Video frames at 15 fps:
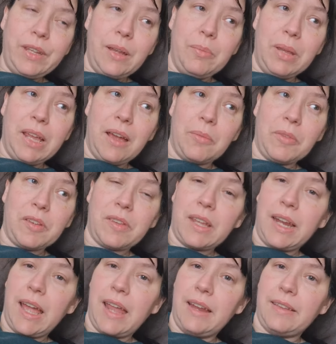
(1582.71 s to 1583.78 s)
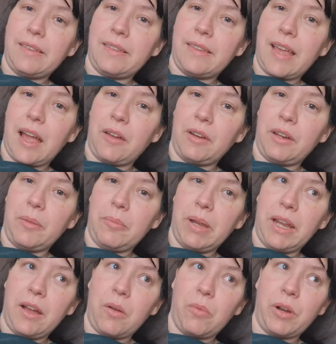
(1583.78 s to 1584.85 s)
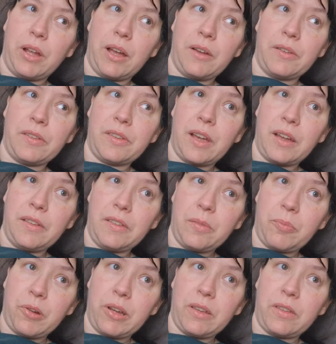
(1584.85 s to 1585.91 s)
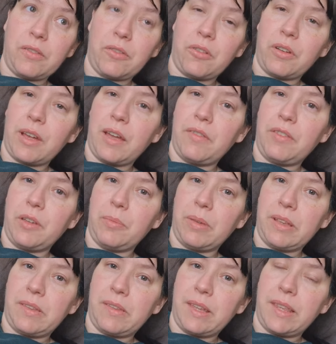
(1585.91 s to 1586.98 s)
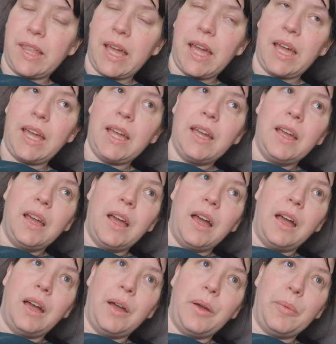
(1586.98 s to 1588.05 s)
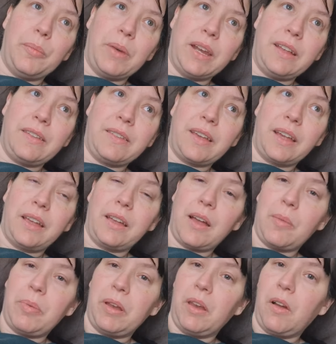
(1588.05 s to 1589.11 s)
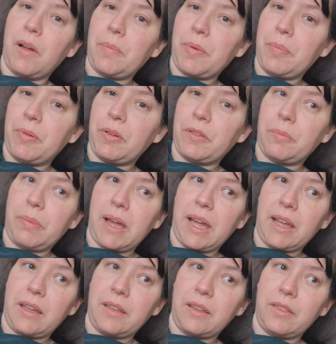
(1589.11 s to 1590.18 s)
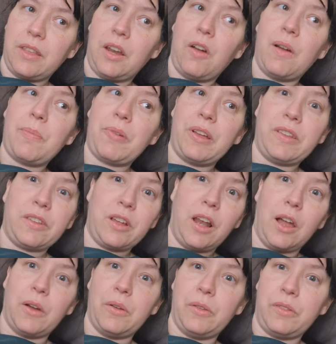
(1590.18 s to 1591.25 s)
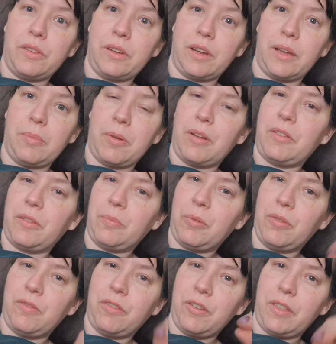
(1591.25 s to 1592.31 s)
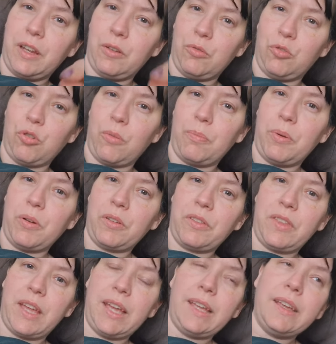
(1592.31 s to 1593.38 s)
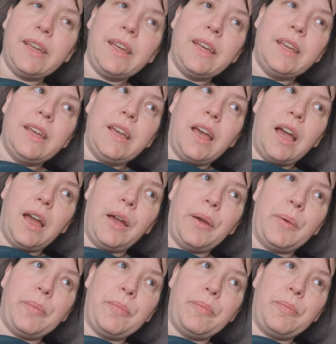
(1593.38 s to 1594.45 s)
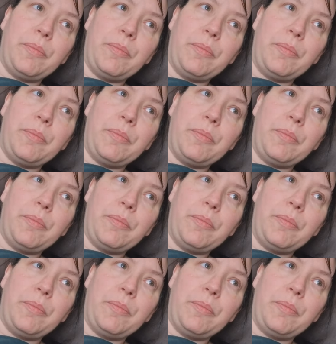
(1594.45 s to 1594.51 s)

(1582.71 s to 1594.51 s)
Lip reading: But yeah, I'm just going to head into town in a minute. I want to go Sainsbury's. I've got to get a few bits in there. I need to take a couple of library books back. The library is closed today, but I just put them through the little Dropbox thing. I